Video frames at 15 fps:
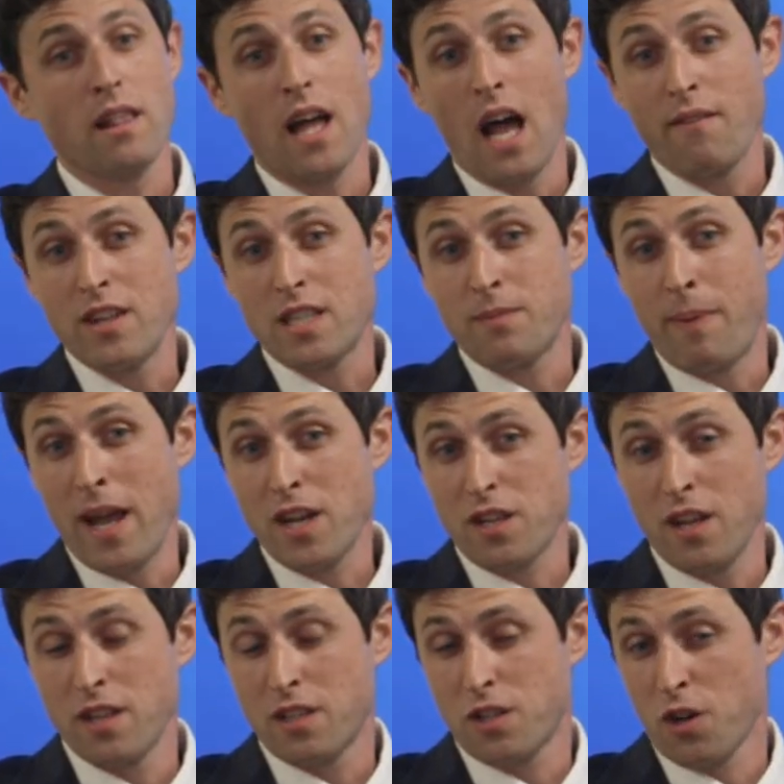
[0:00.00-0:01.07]
A lot of
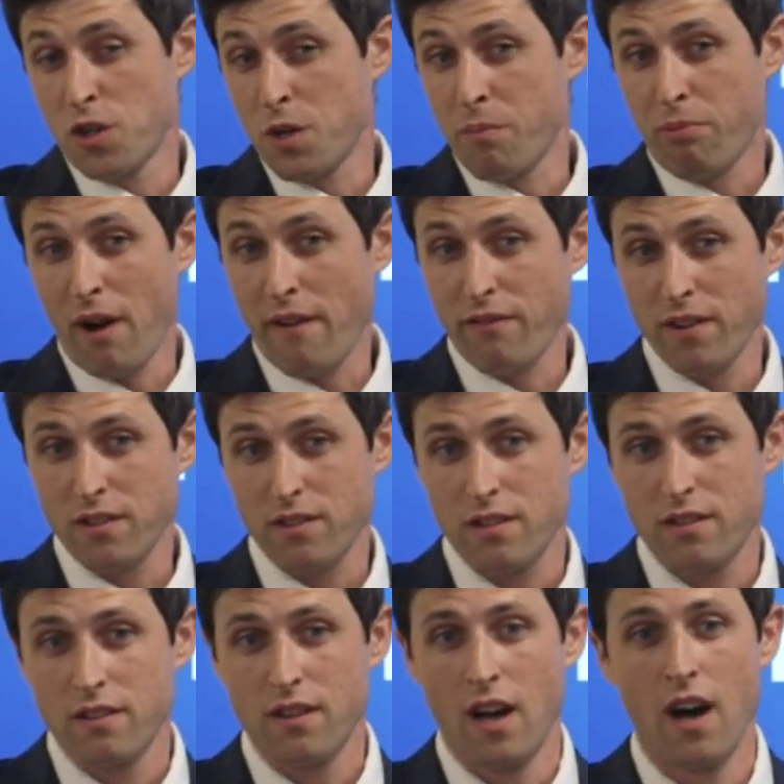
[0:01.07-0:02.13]
it is surgeon
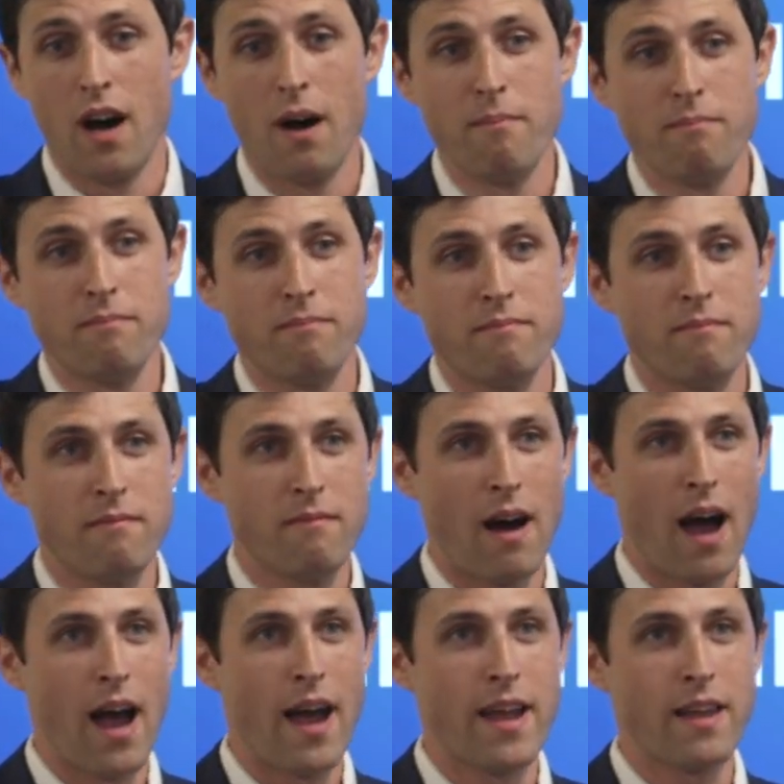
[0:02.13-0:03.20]
preference. I
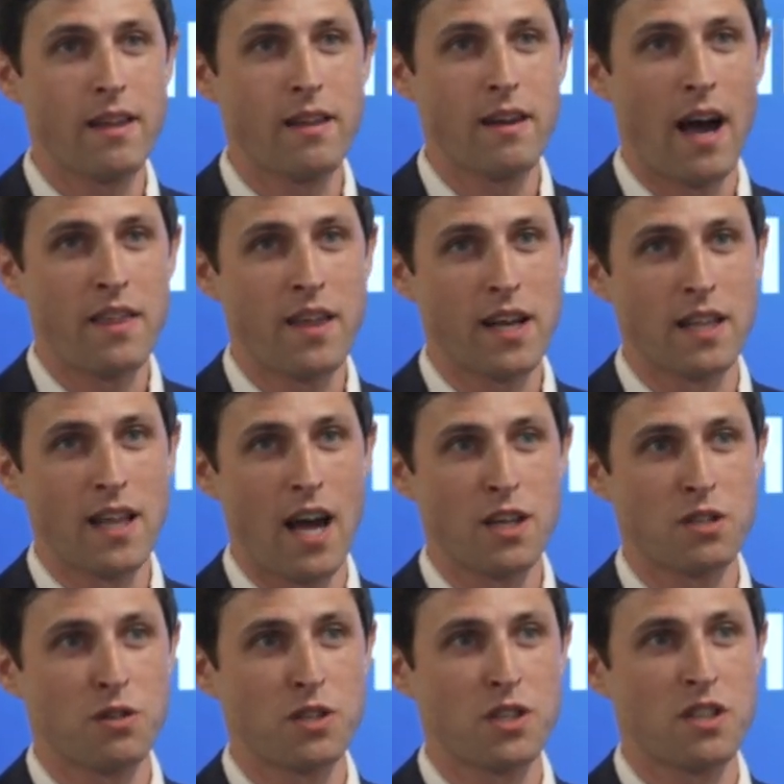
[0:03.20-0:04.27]
think a lot of
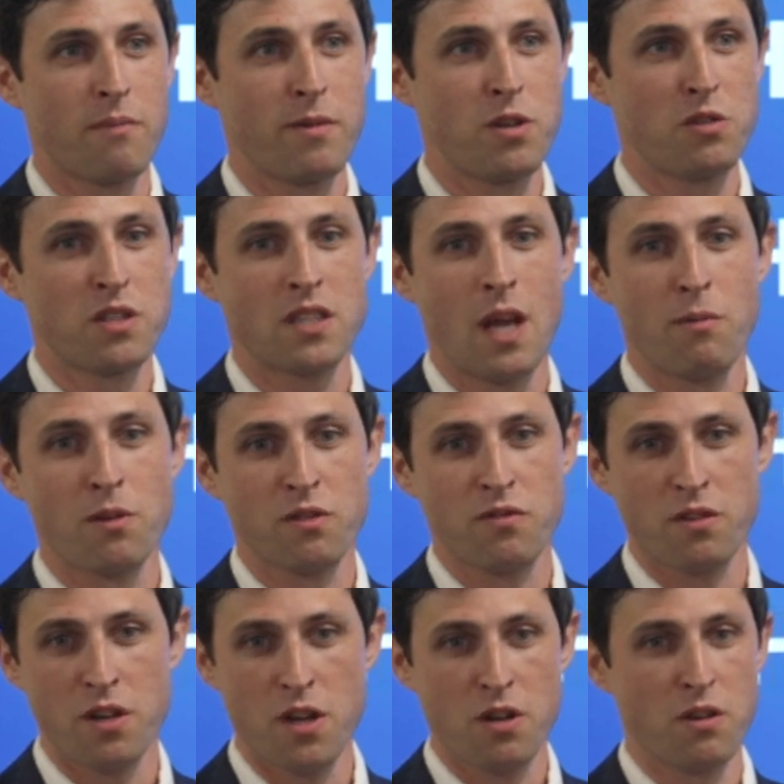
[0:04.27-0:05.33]
surgeons have been using staples
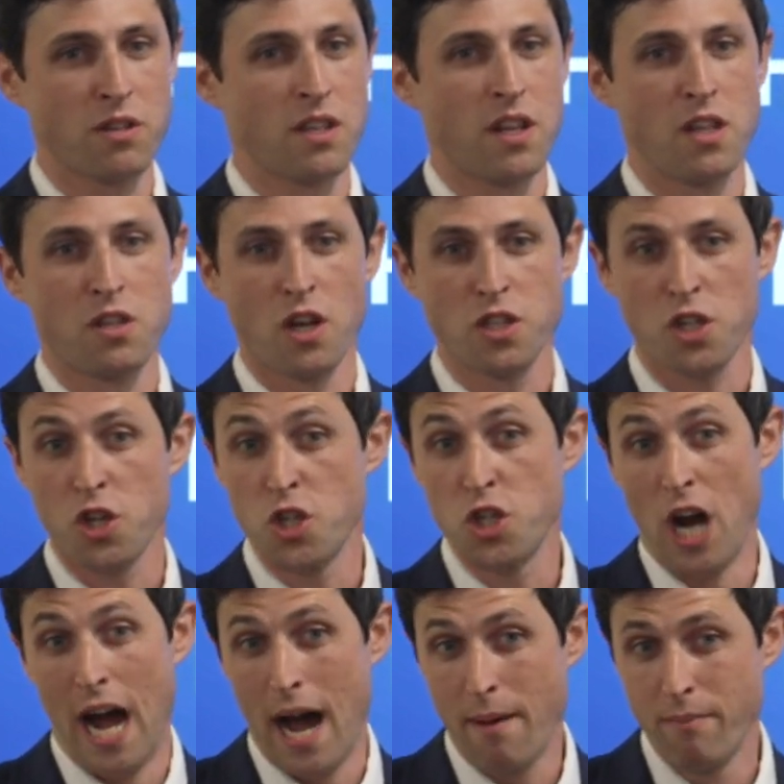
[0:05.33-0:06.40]
for years, and it does a good
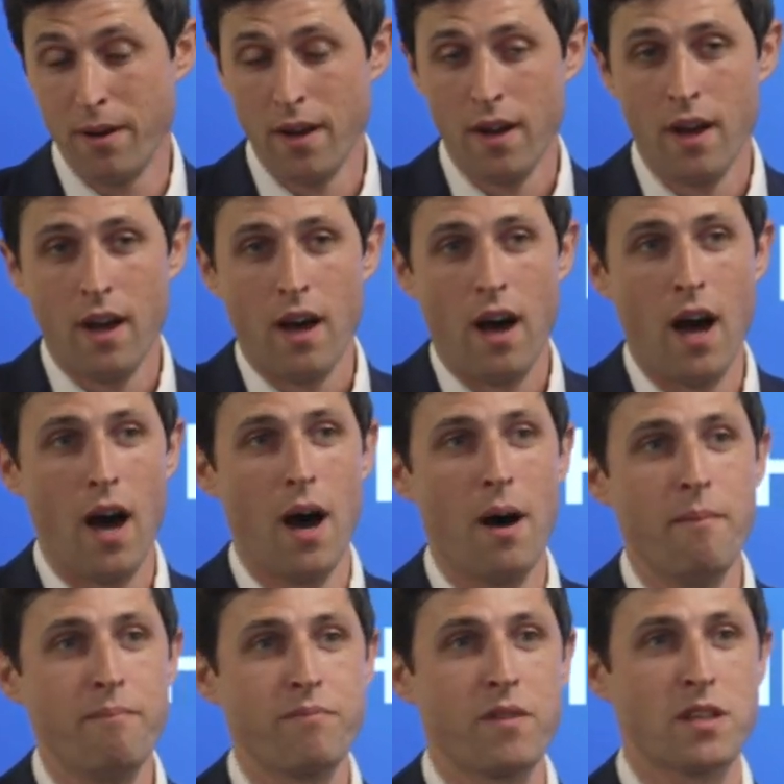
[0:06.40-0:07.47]
job.
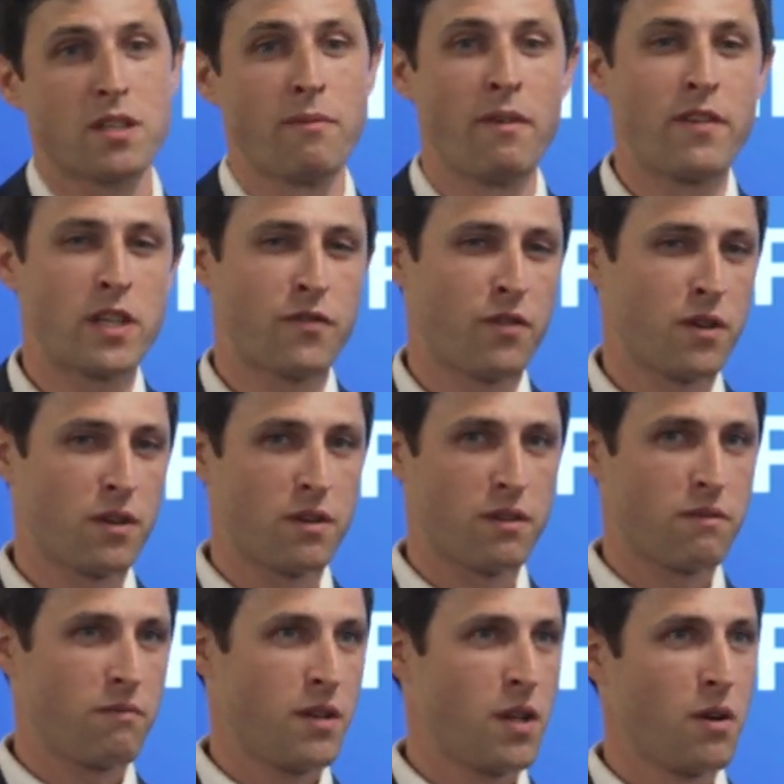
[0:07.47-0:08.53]
Some of it's
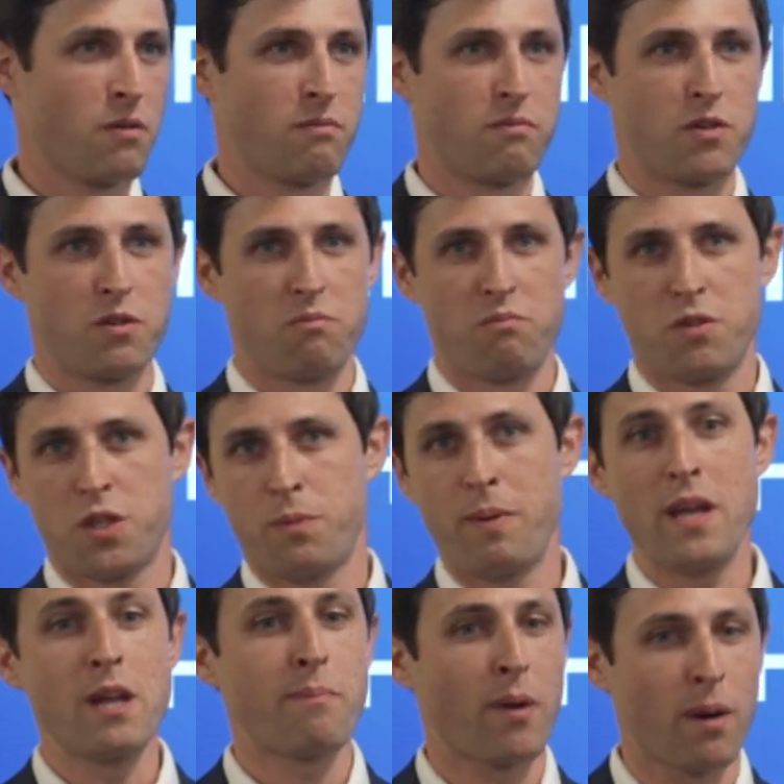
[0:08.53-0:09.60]
for
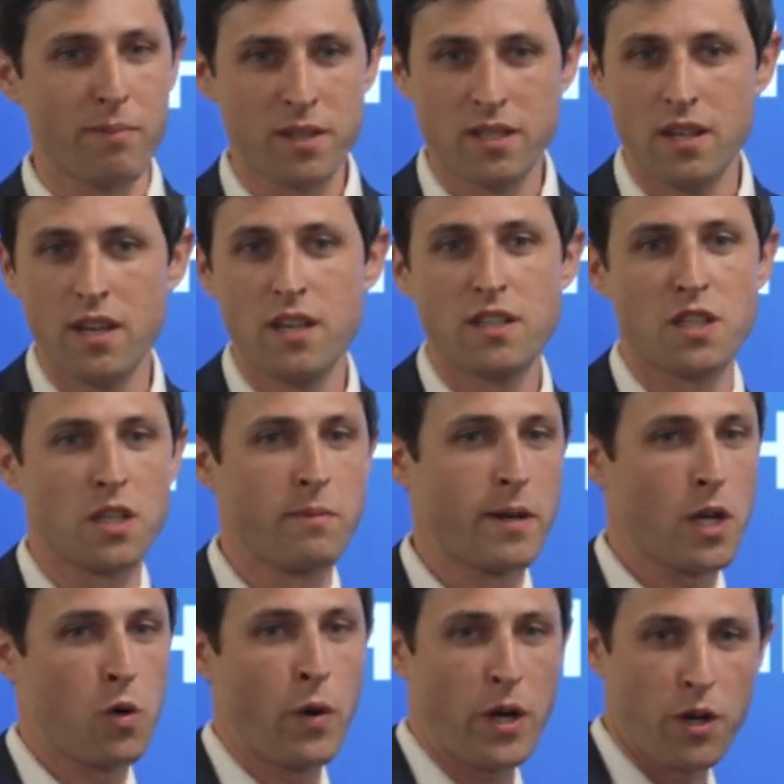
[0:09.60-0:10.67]
speed purposes. It's a little
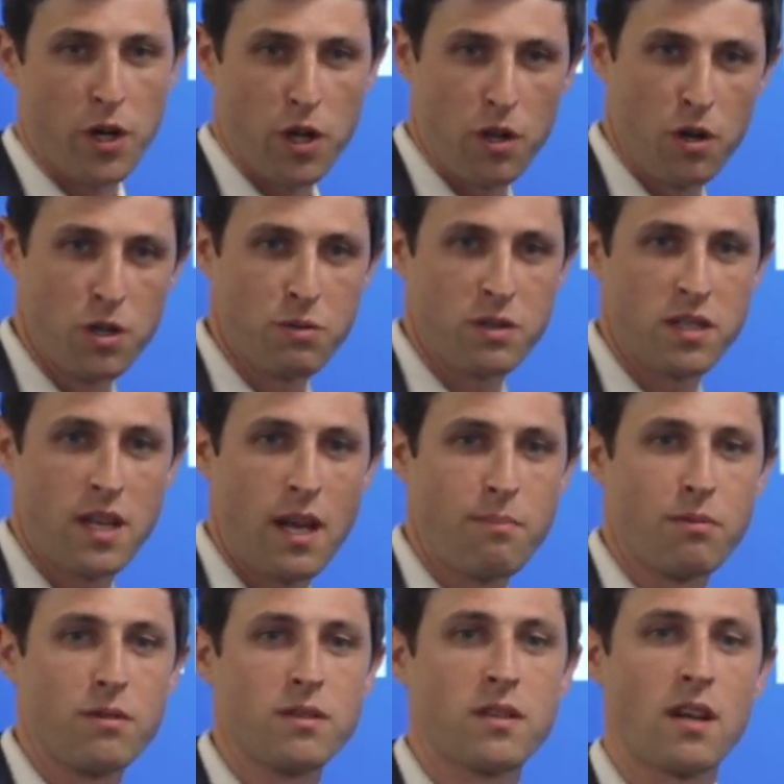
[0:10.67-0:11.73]
bit quicker to close with
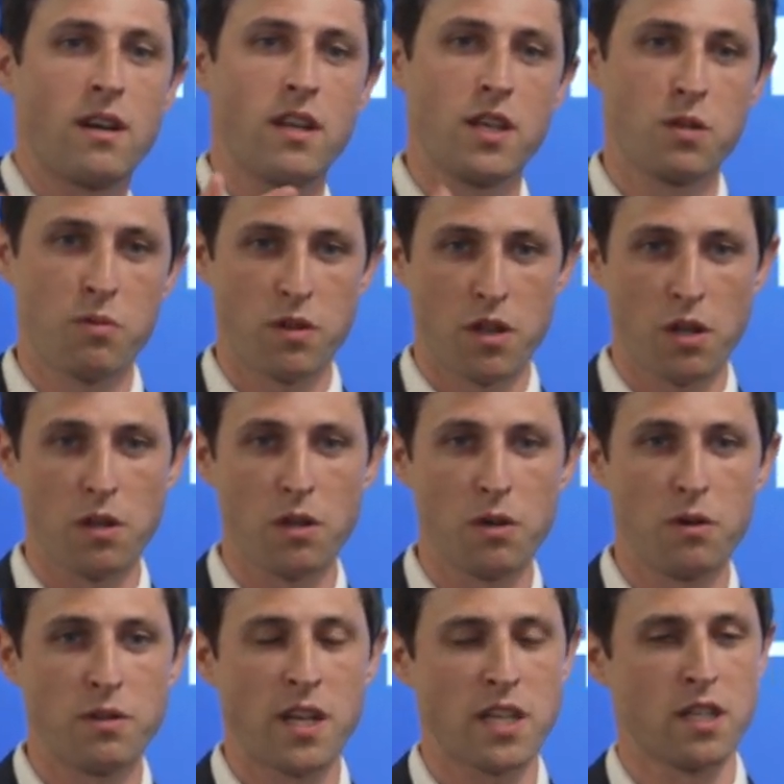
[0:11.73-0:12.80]
staples than it is with the
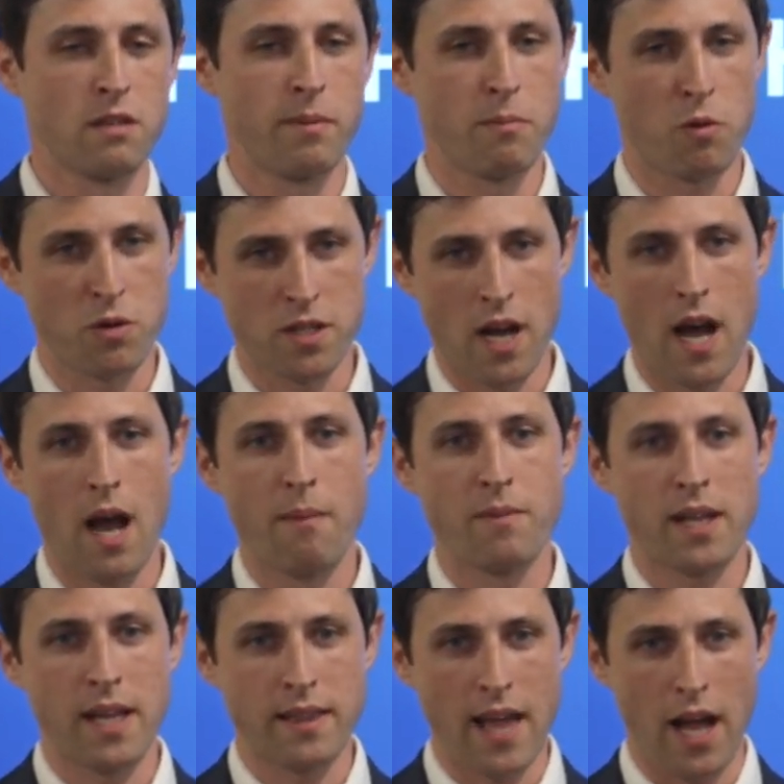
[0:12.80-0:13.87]
glue. It takes a little bit more time
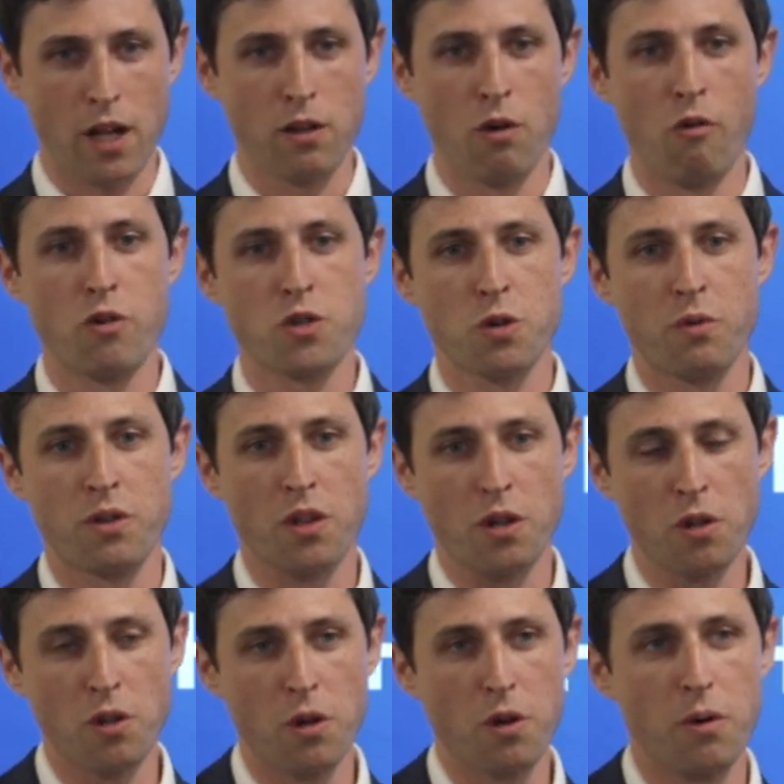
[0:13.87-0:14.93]
to get that closure with the
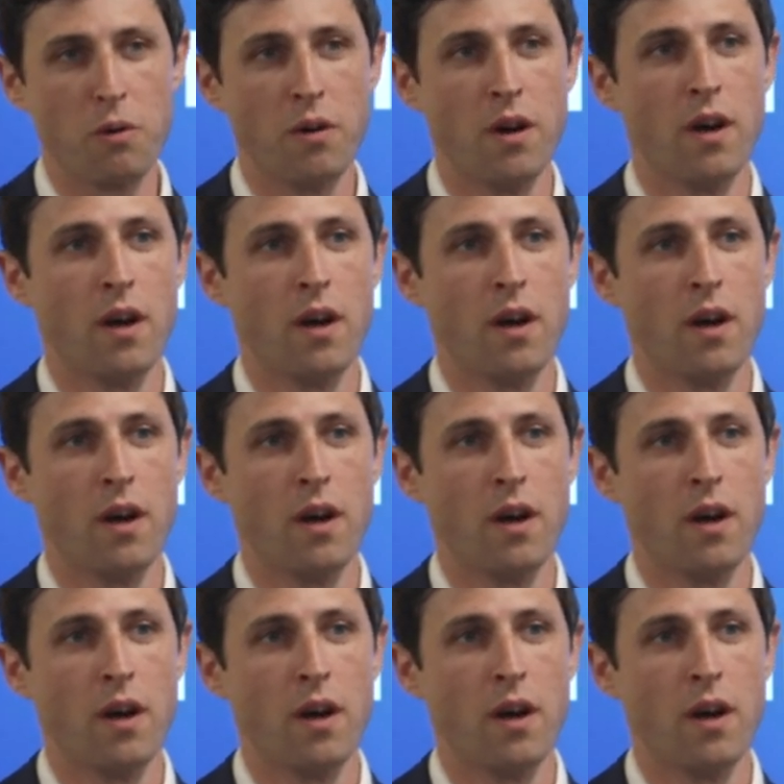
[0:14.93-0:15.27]
glue.